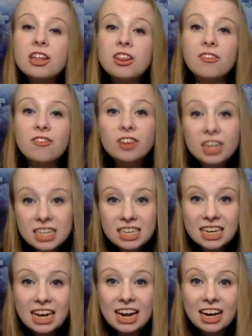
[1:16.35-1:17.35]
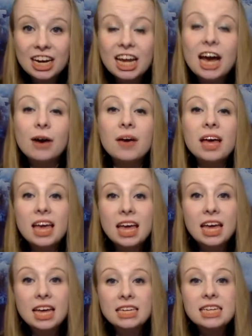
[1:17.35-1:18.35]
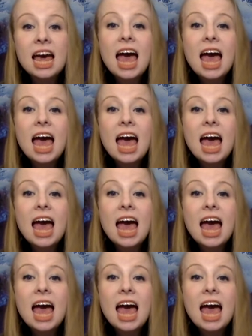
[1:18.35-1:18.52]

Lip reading: The first scenario is,